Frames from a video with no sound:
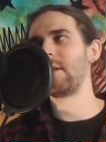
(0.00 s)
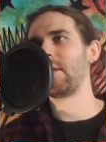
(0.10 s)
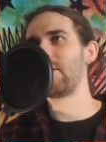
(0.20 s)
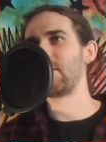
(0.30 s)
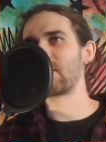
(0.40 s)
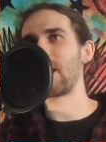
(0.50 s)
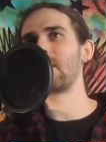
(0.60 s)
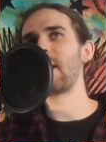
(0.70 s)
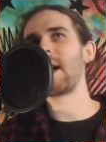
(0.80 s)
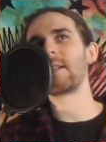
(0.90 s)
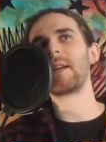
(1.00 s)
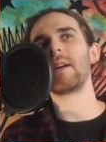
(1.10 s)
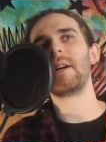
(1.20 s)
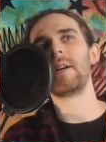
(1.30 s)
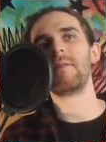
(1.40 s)
The scare tactic
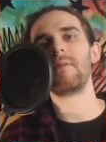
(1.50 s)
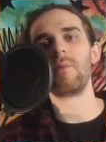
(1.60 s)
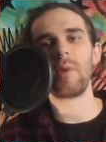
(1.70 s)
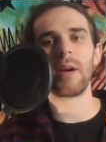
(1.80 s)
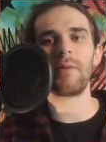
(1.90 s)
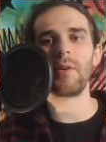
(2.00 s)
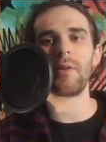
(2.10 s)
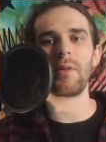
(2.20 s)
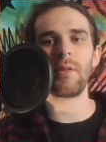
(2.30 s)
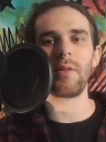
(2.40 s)
of whatever